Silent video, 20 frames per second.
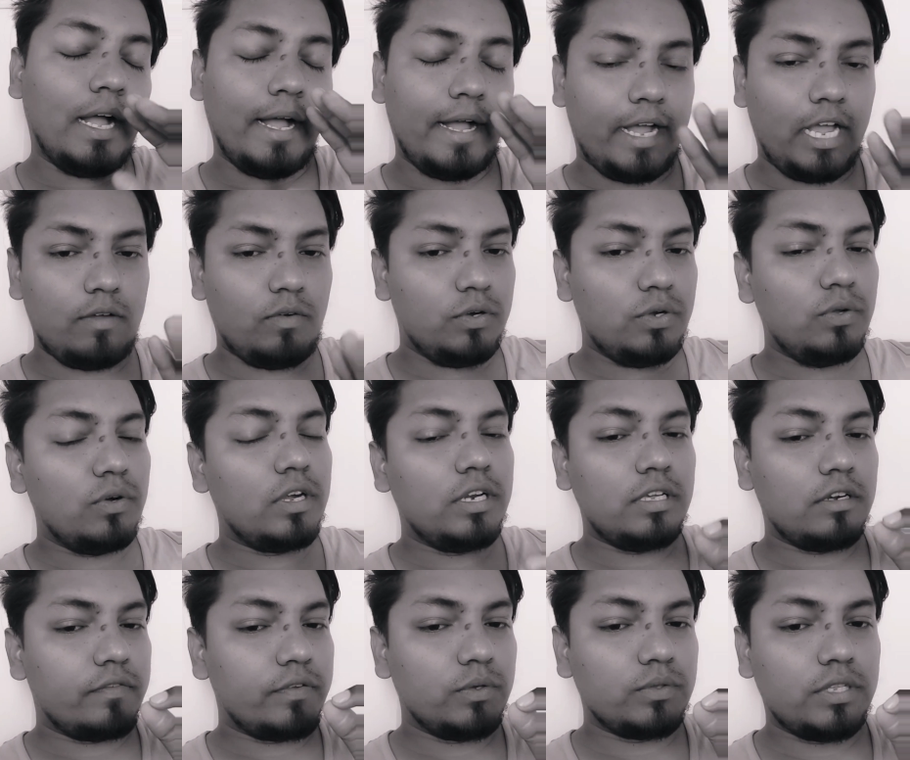I want to clear
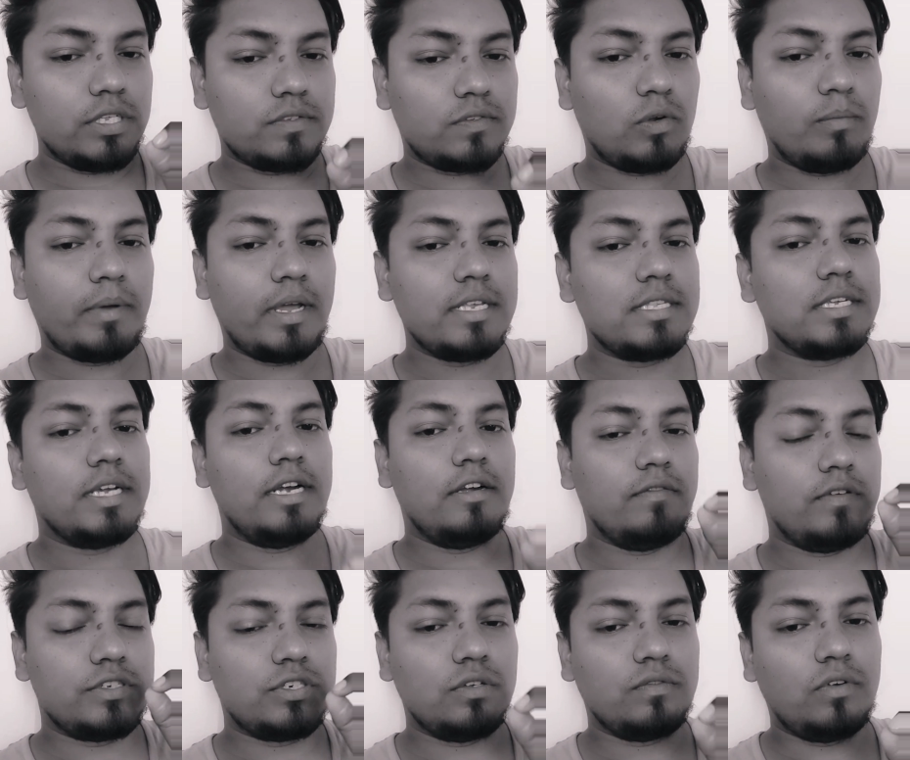a few things from my side.
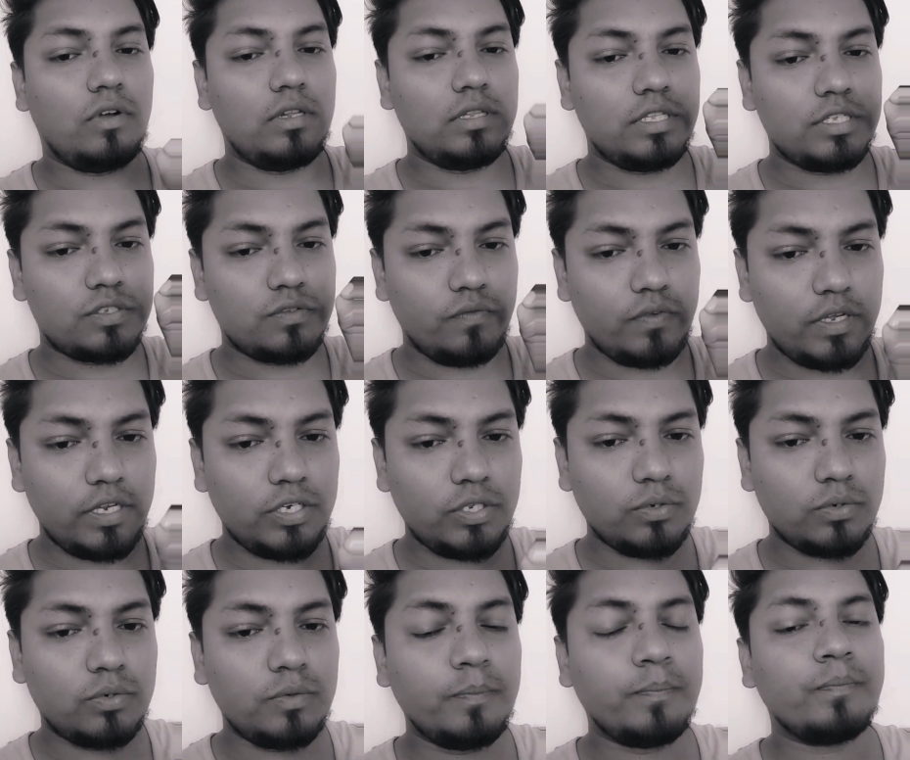First of all, this
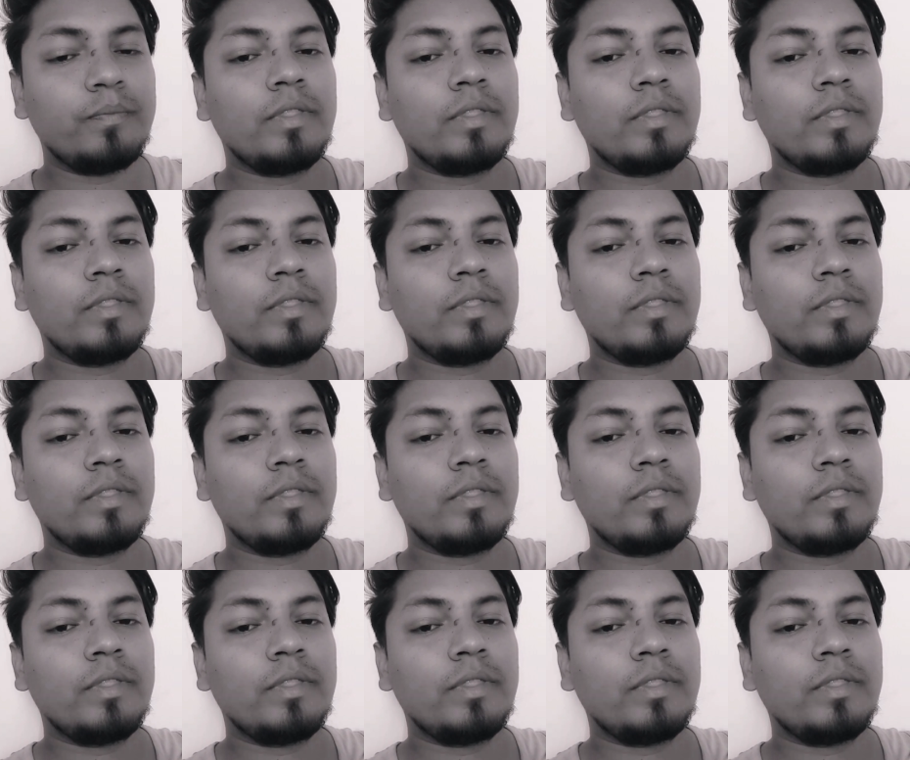video